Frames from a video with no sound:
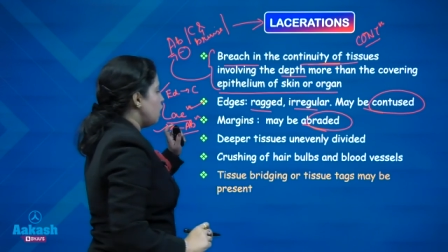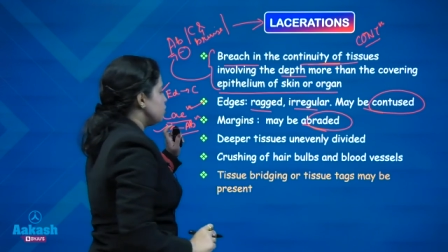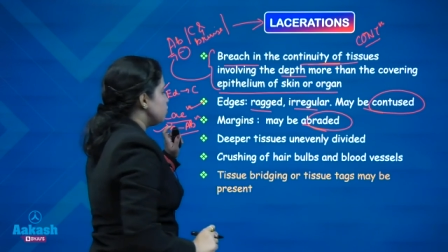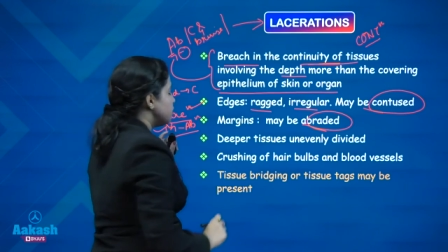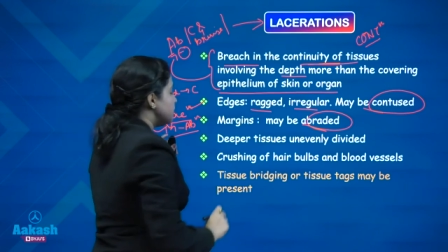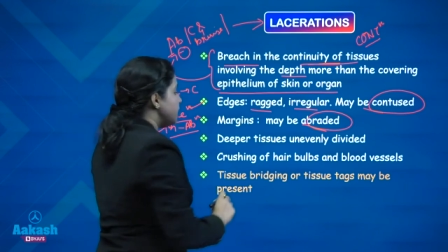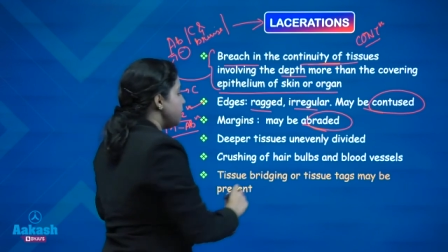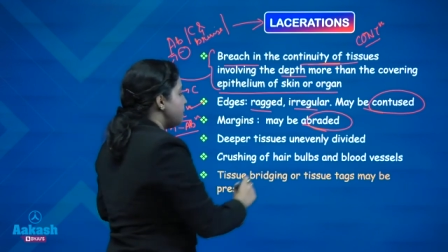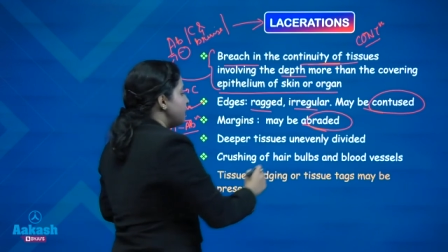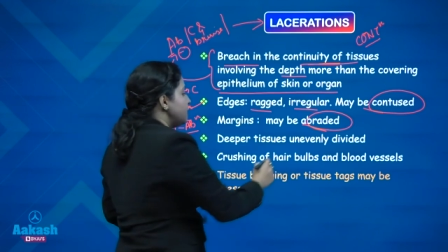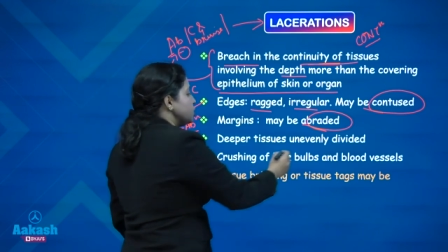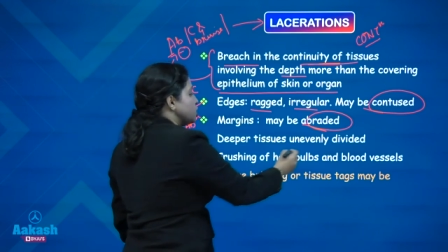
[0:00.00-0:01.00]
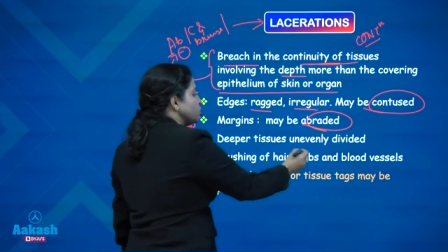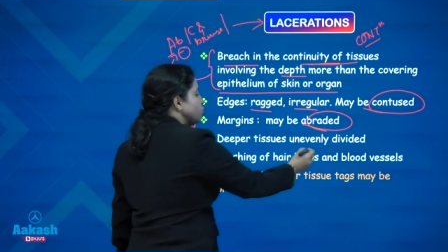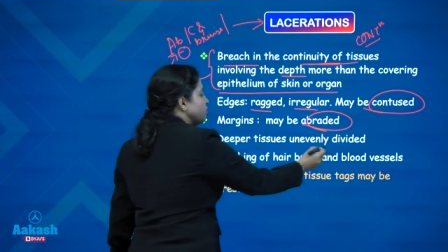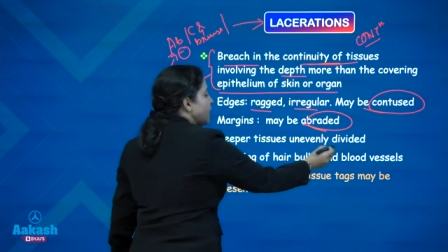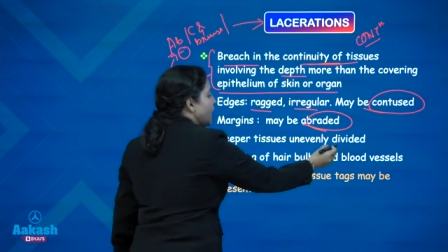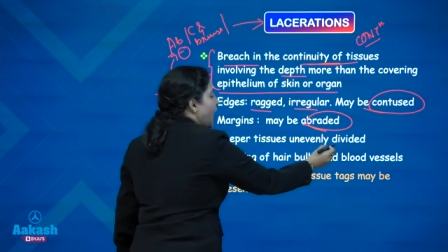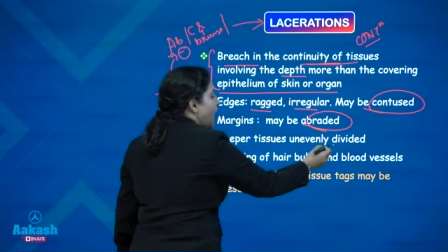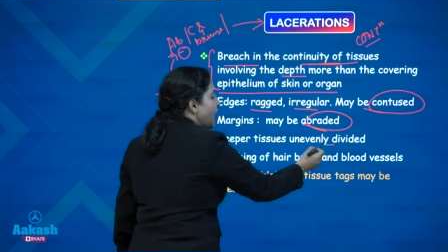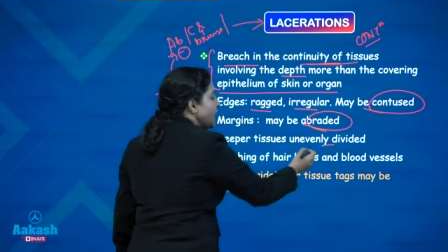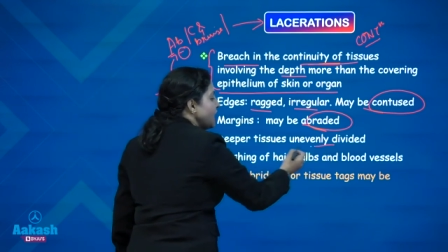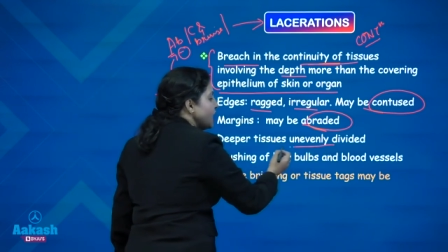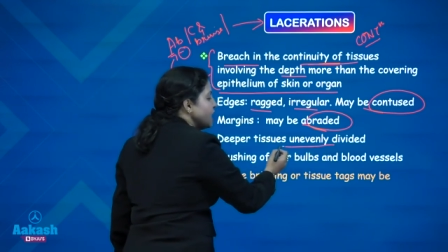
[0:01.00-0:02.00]
So deeper tissues are
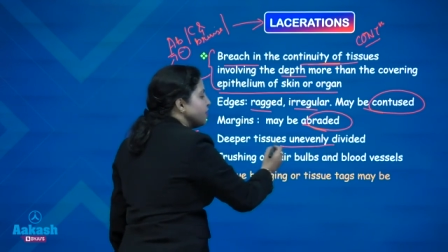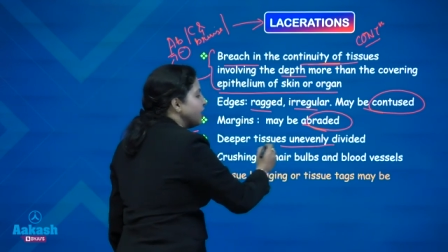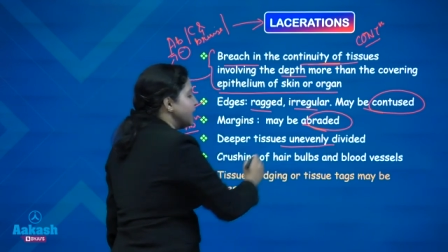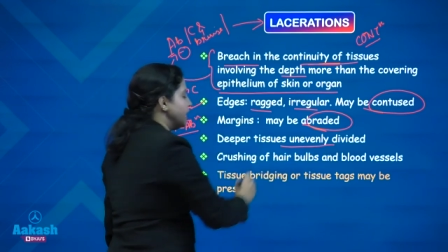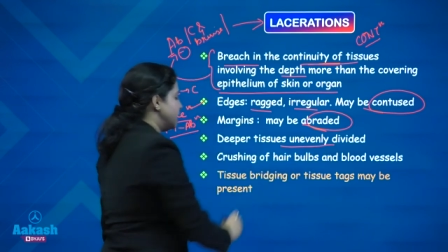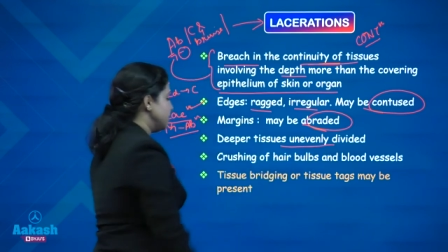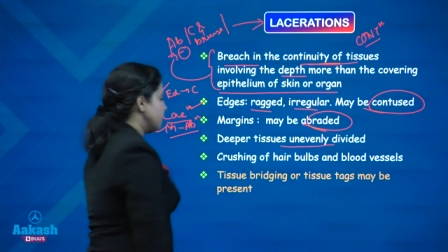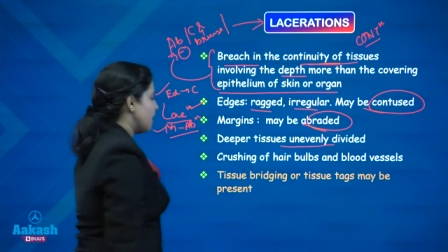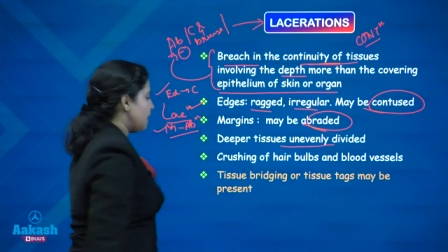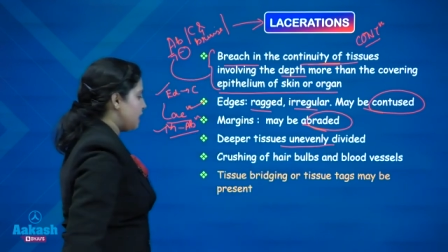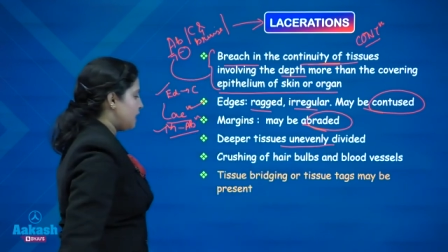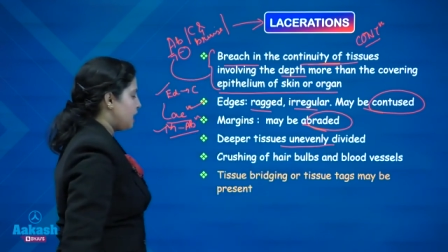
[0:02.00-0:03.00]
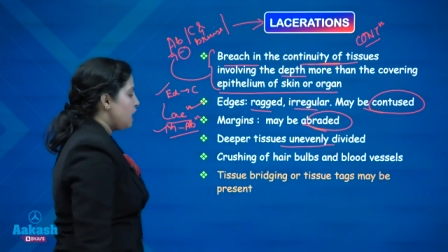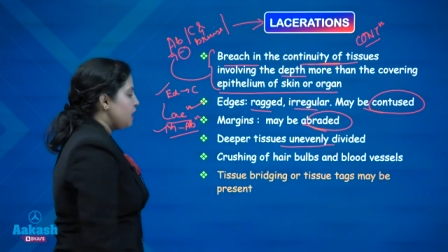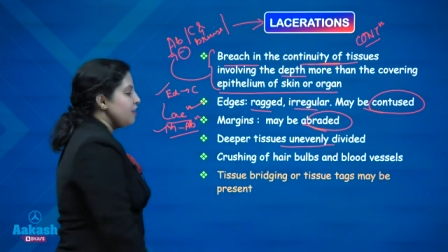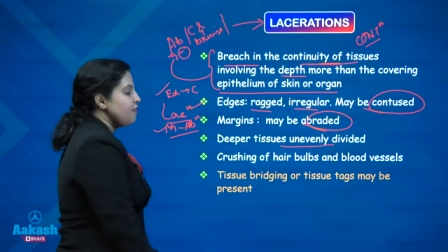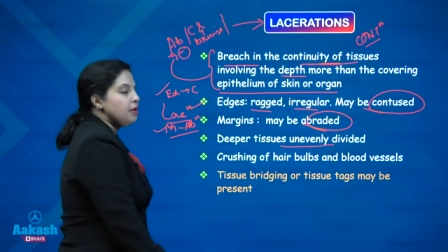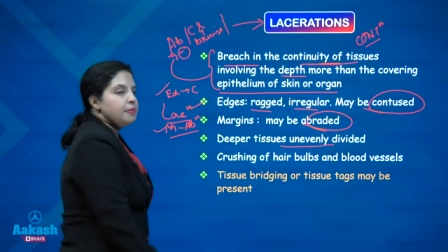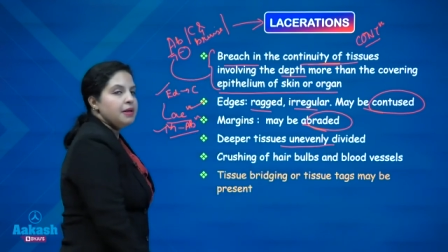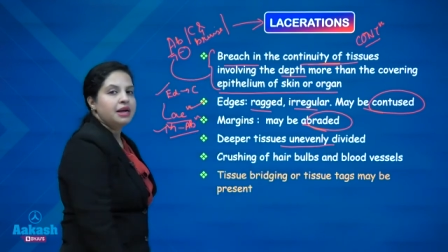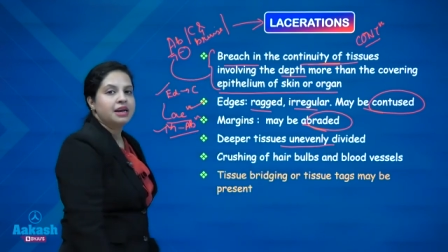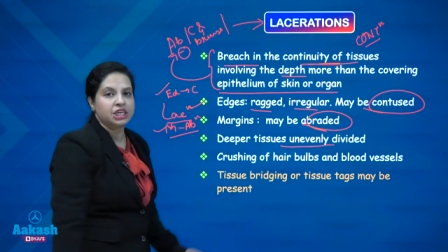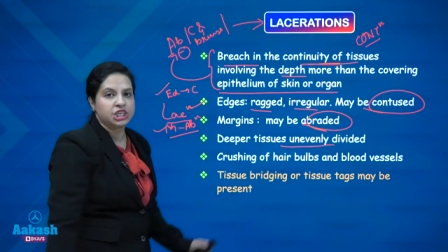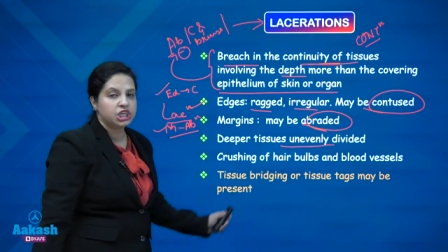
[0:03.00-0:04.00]
unevenly divided. There will be
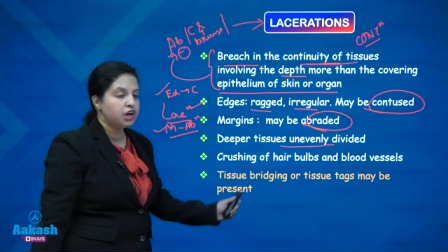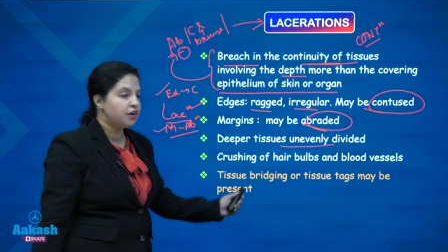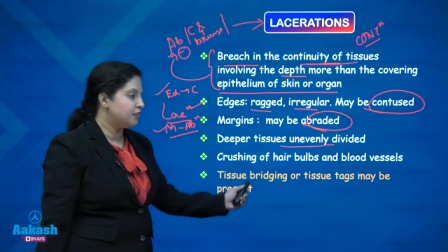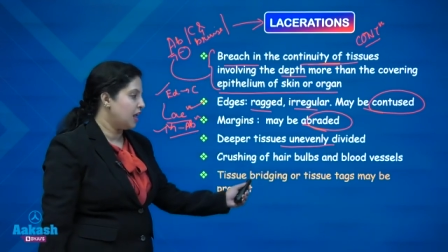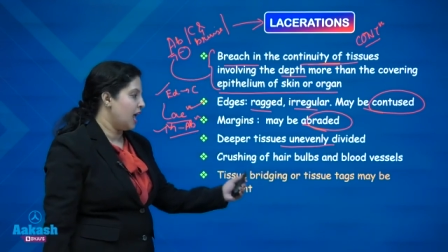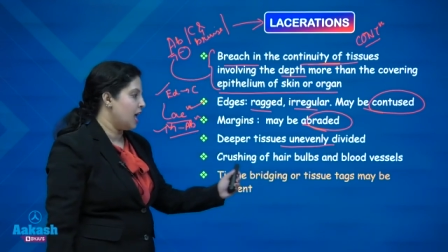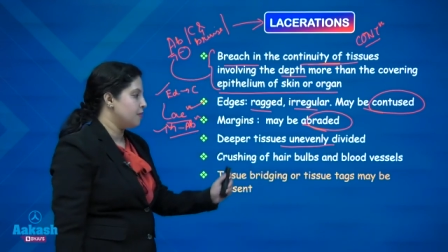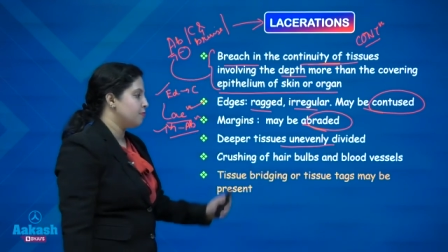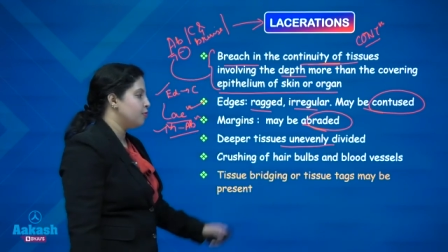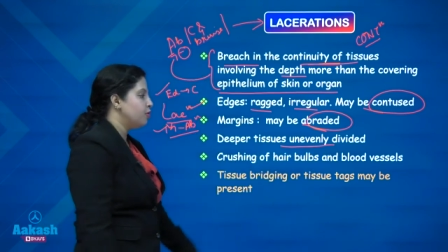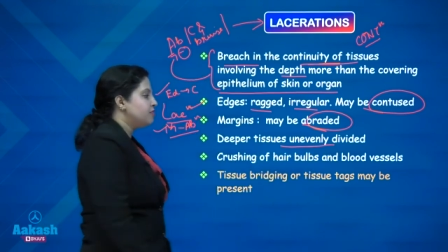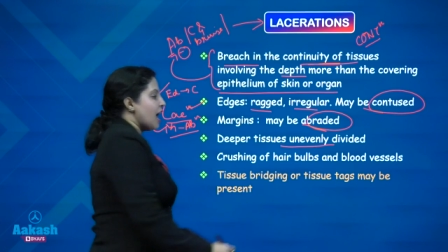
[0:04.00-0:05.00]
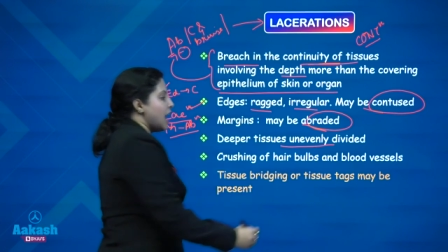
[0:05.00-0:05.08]
crushing of the hair bulbs